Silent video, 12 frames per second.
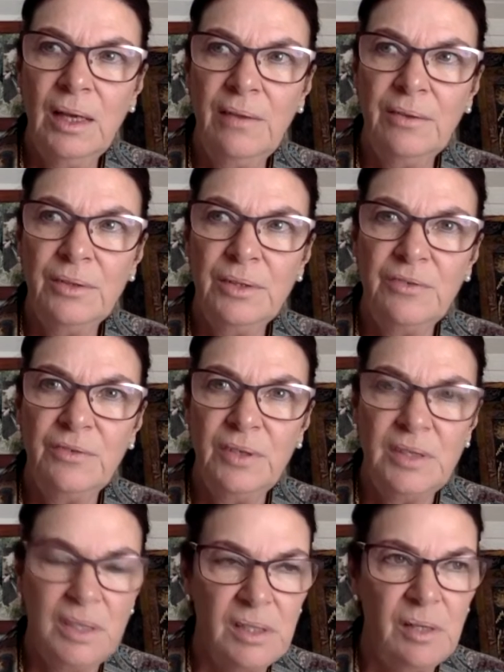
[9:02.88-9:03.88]

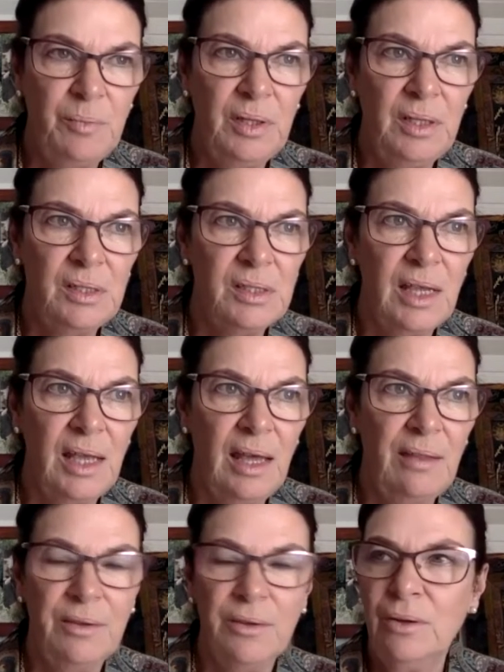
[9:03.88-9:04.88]
different disciplines,
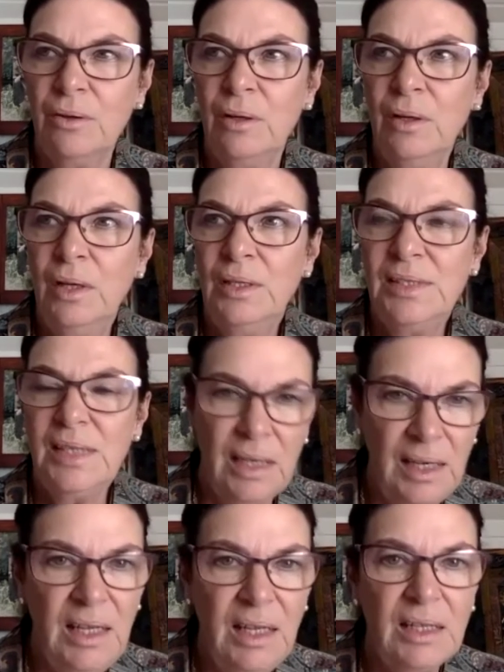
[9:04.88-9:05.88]
gather
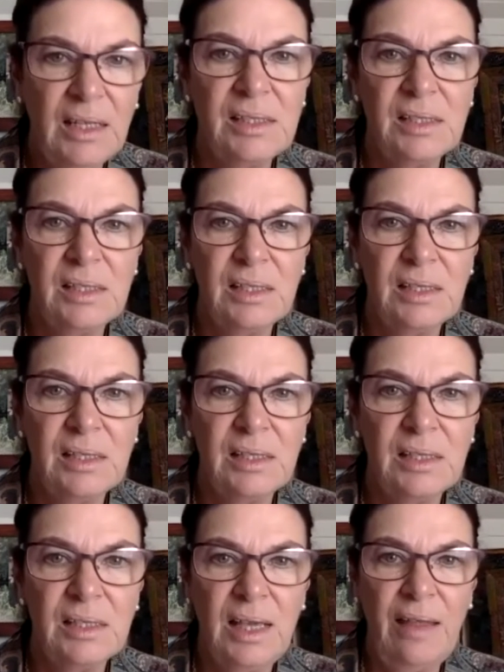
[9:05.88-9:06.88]
techniques,
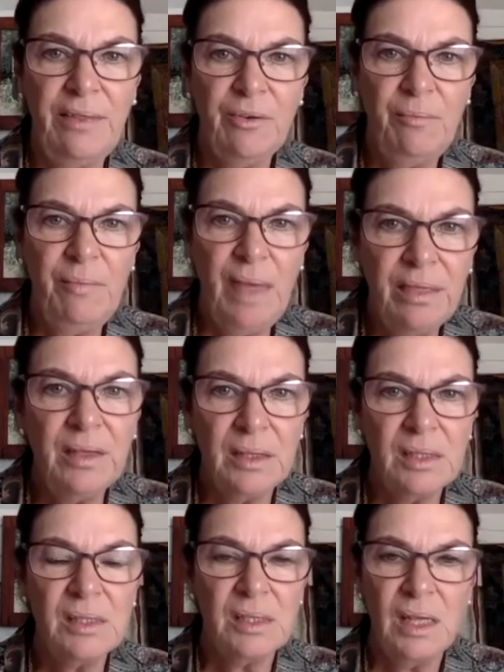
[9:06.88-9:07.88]
gather
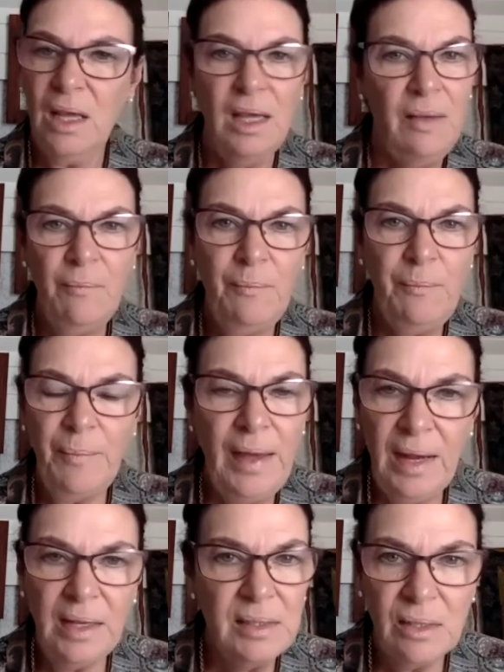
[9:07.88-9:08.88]
methods. But it's only